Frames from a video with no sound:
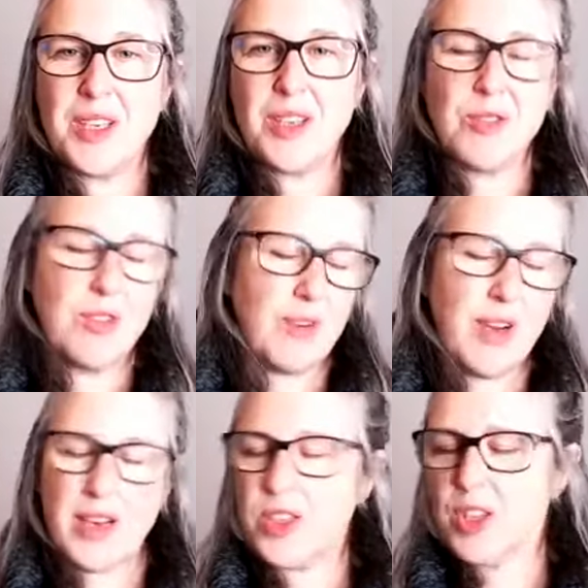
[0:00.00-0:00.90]
you don't
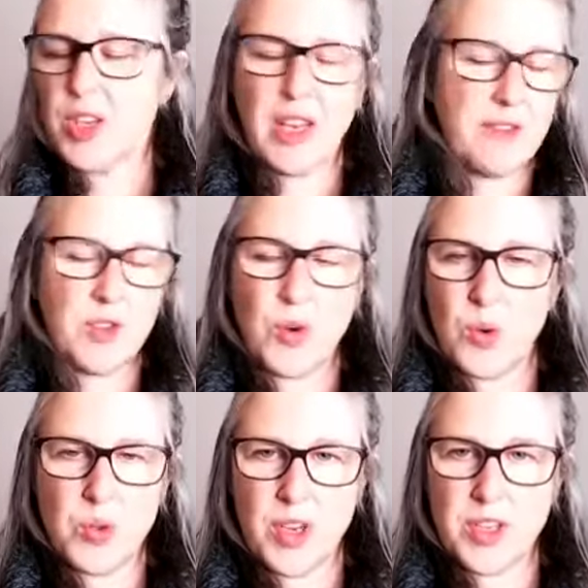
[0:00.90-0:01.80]
actually have to
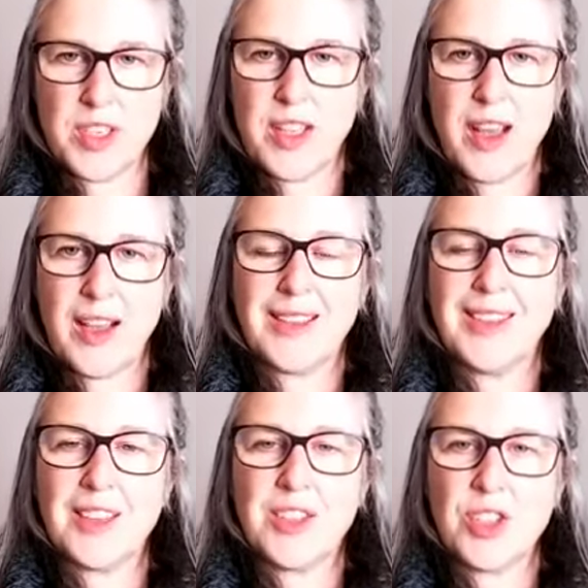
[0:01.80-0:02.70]
hold on to that
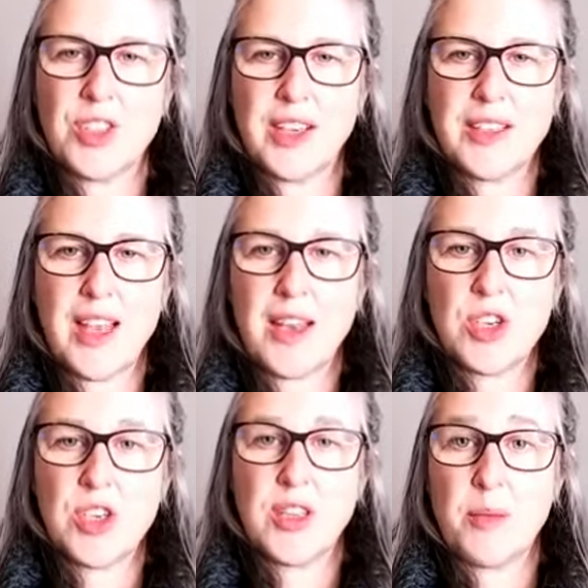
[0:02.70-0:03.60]
clench, that
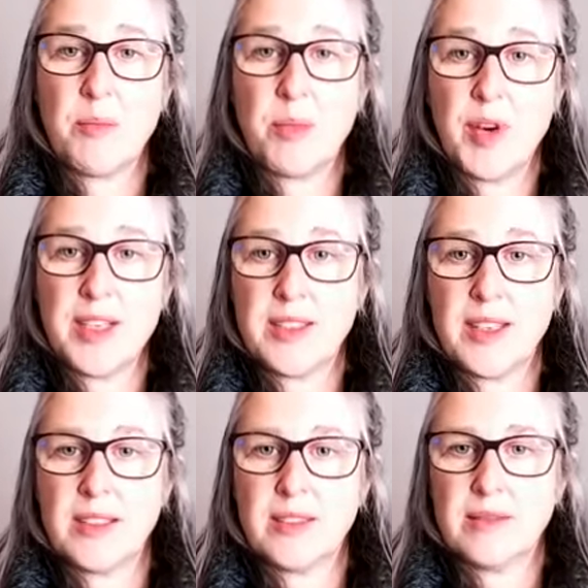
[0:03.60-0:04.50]
tension, that bracing.